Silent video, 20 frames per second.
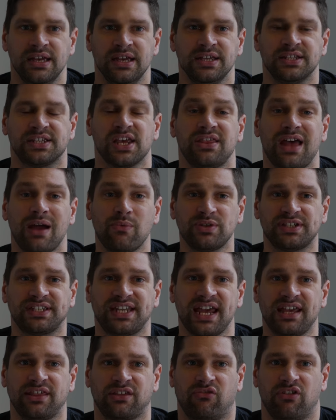So that was
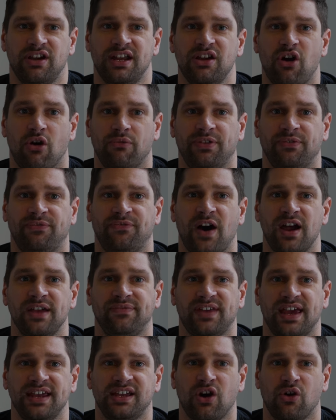day 3 of the
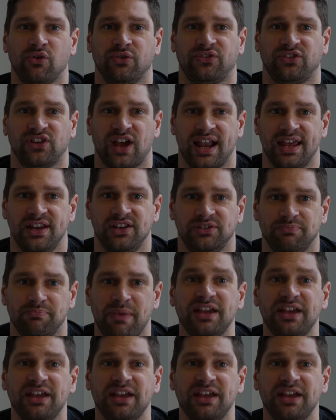5-day goals challenge.